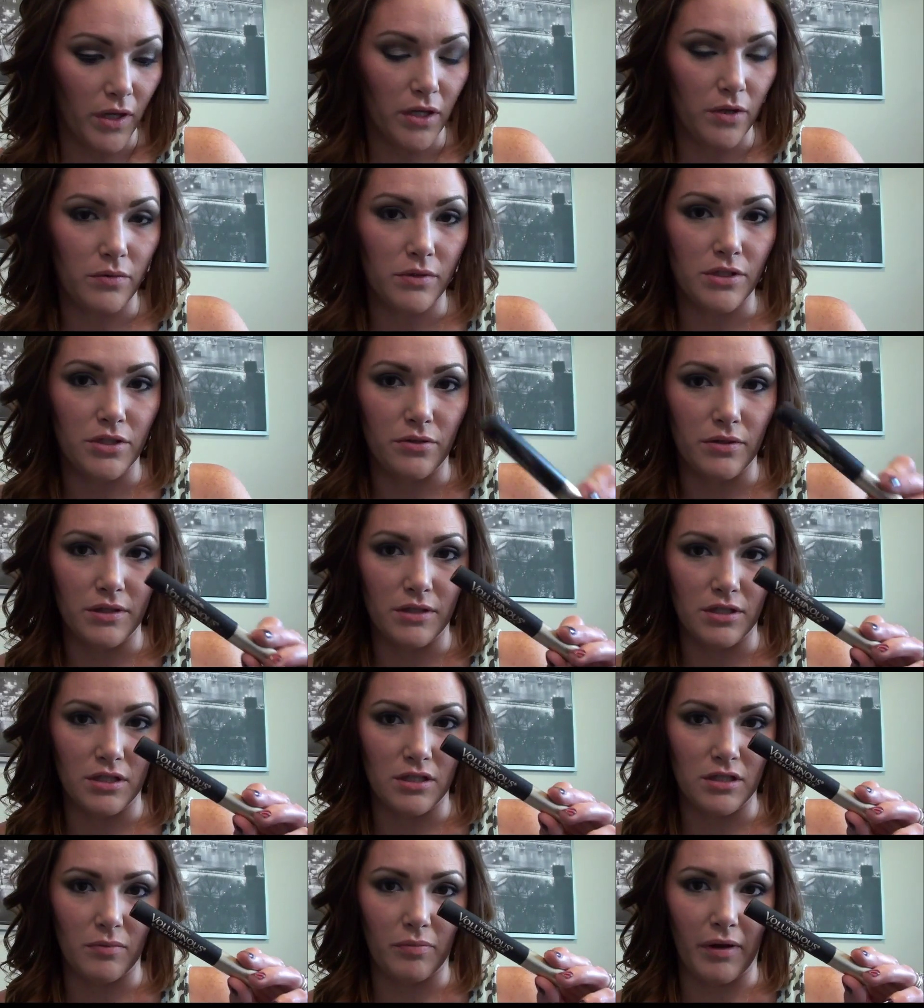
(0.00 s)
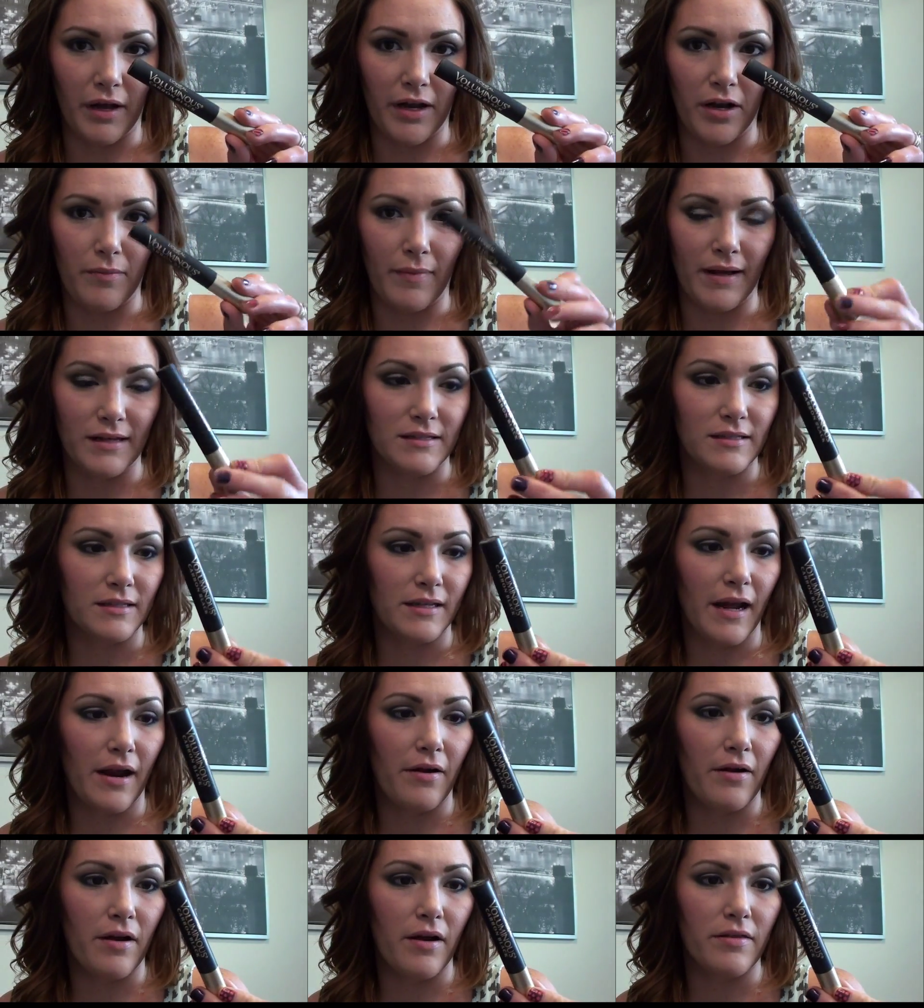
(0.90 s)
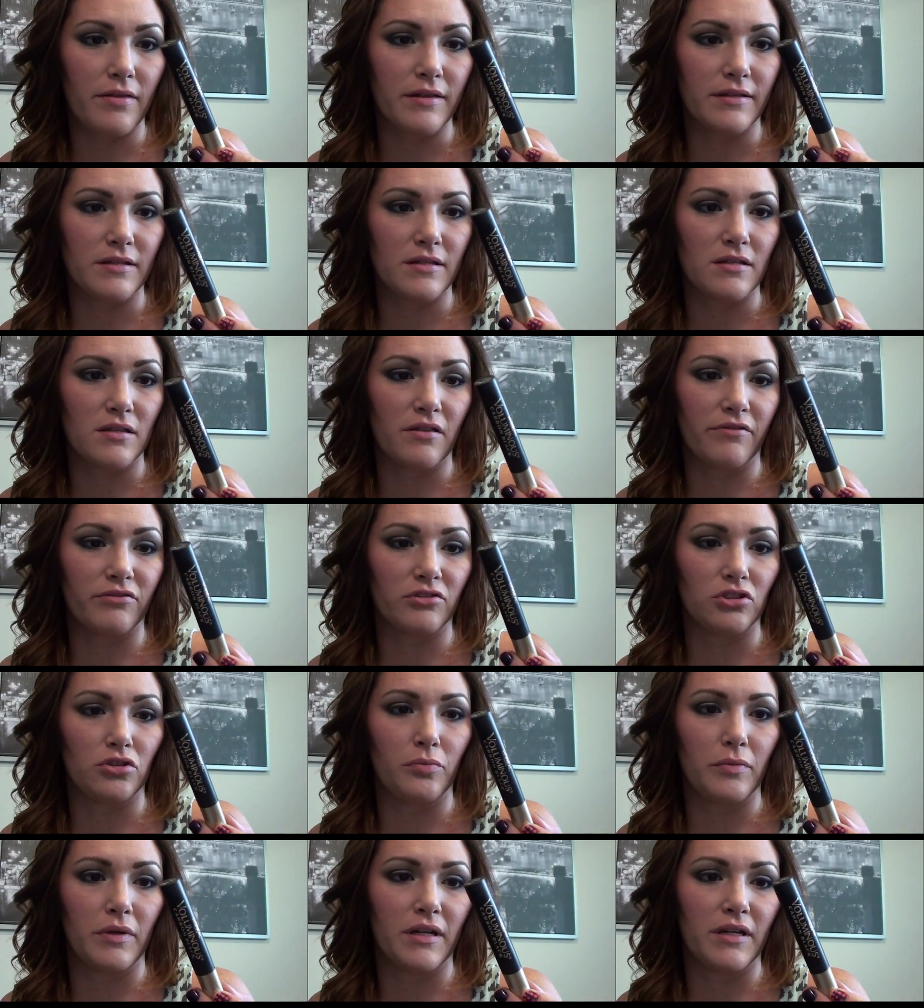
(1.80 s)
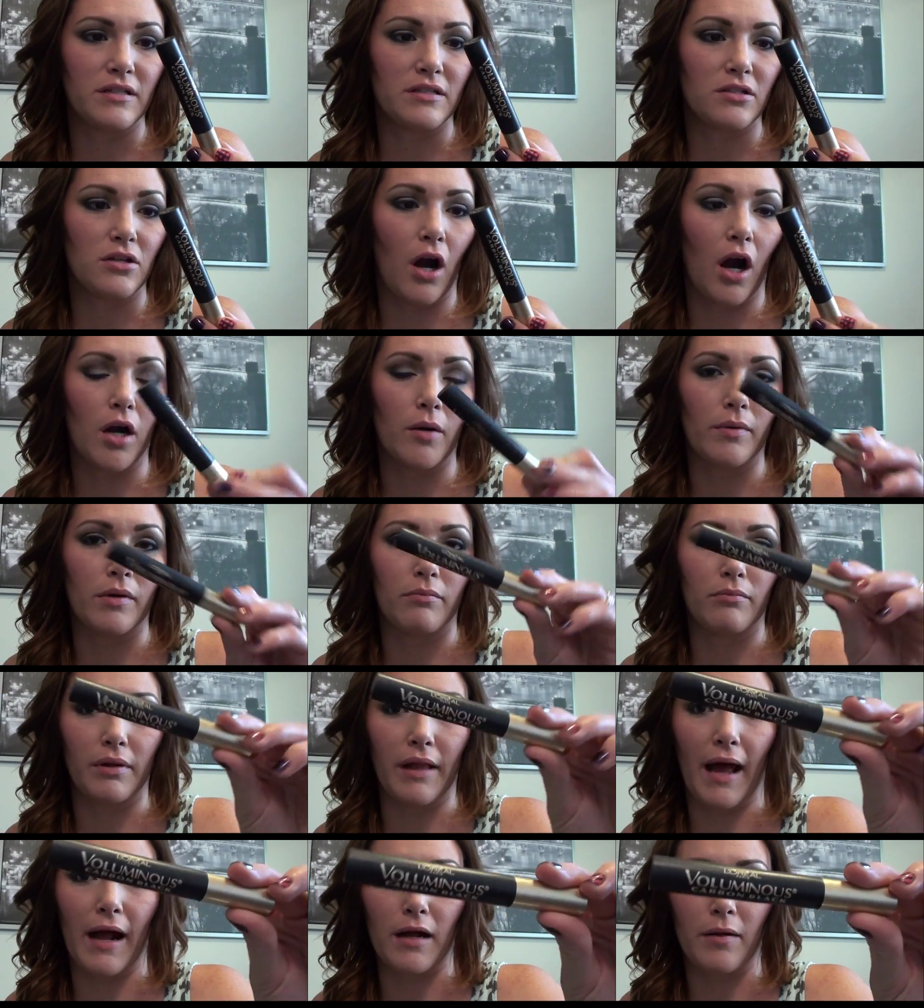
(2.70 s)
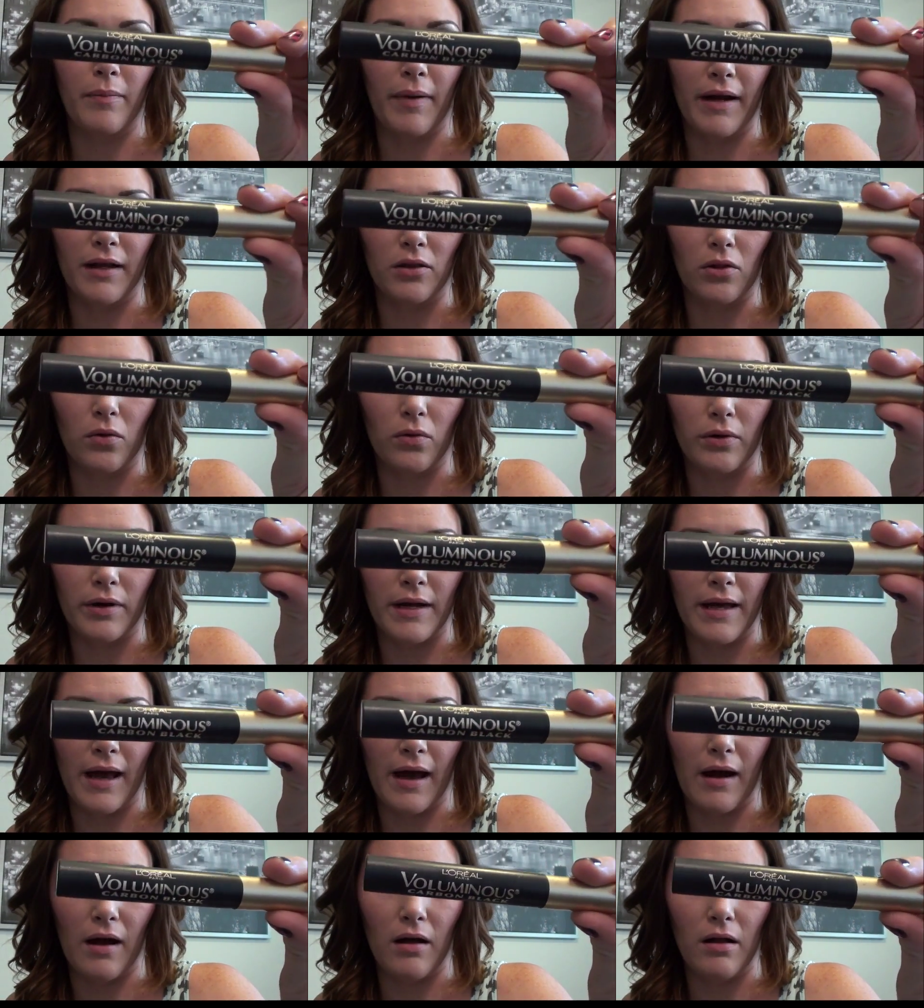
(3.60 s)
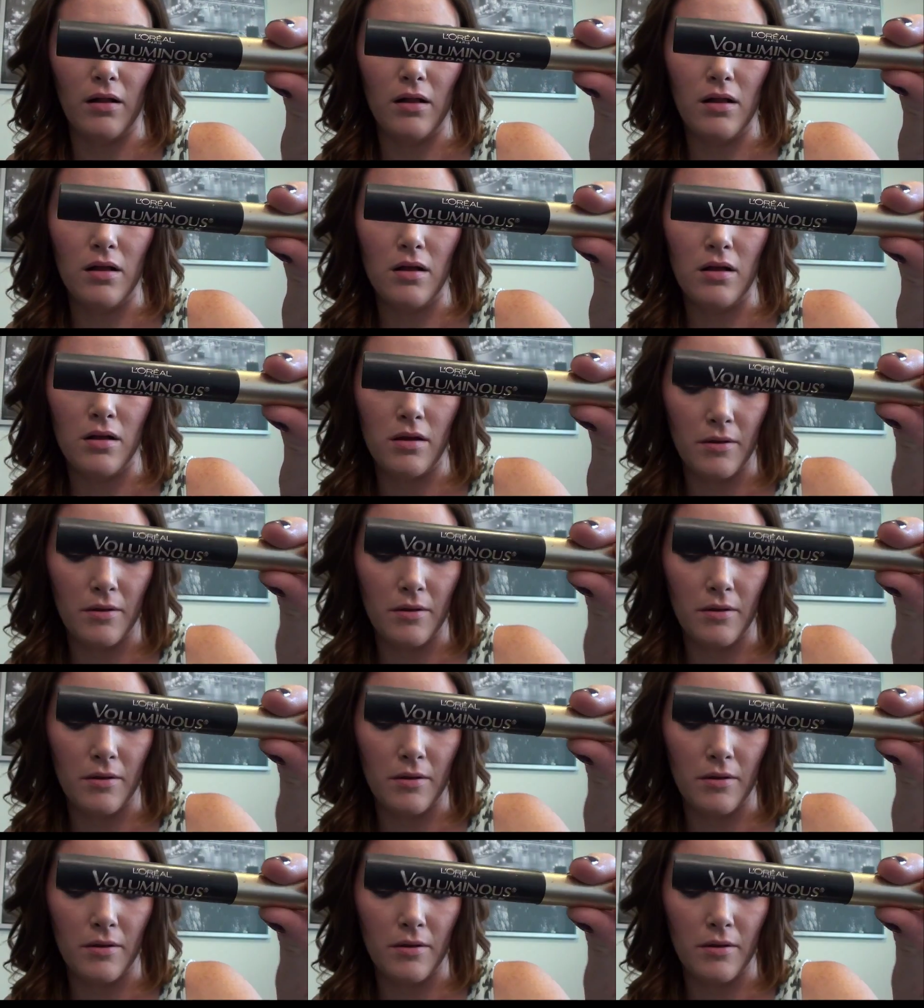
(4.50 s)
what you would do is just apply your mascara. This is the Voluminous Carbon Black by L'Oreal.